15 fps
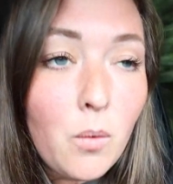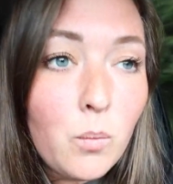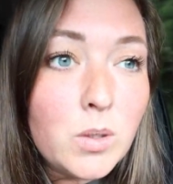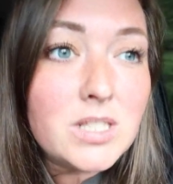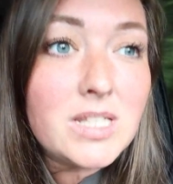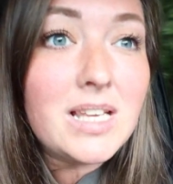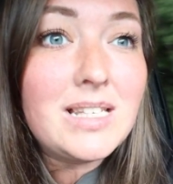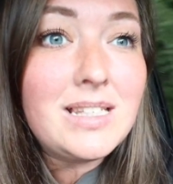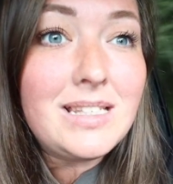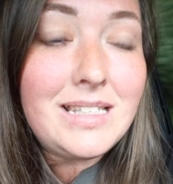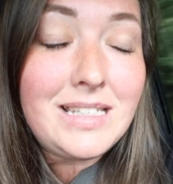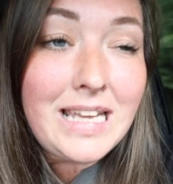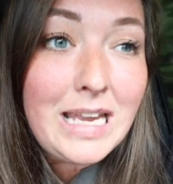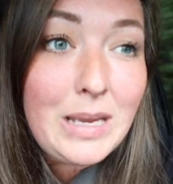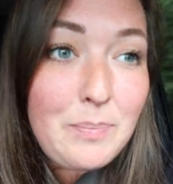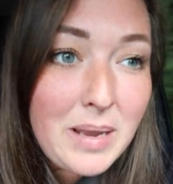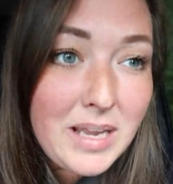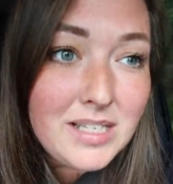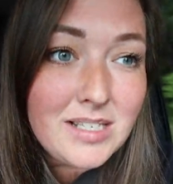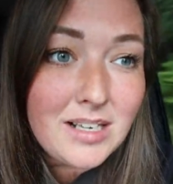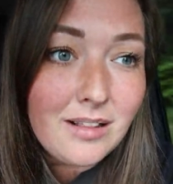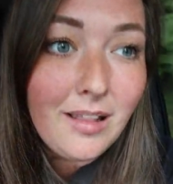was the
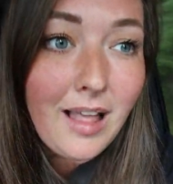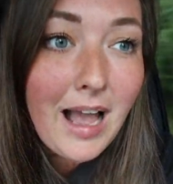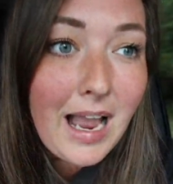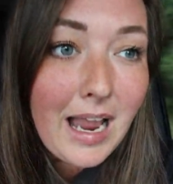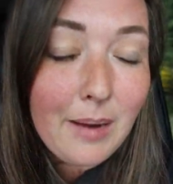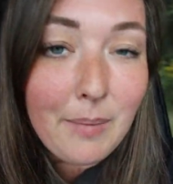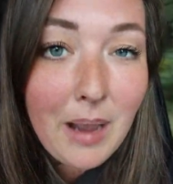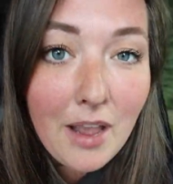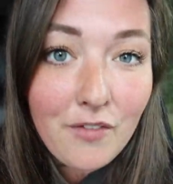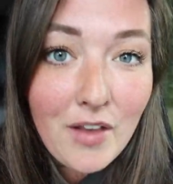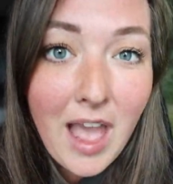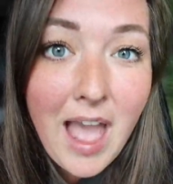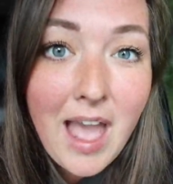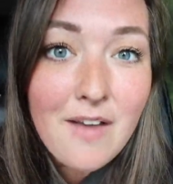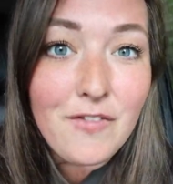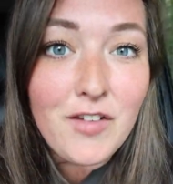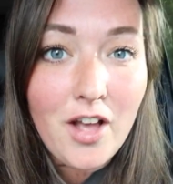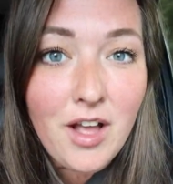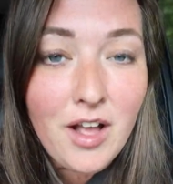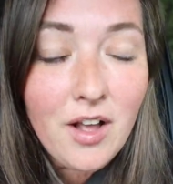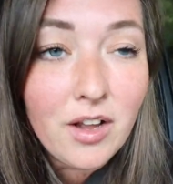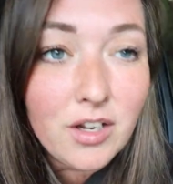steepest climb I've
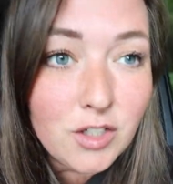ever